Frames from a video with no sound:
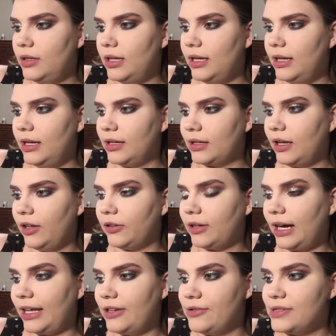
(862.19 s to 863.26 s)

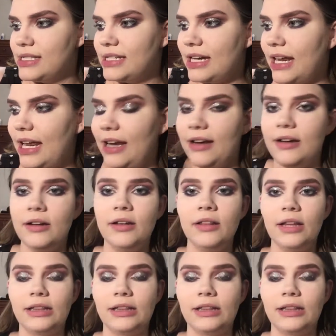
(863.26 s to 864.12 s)
color I used in,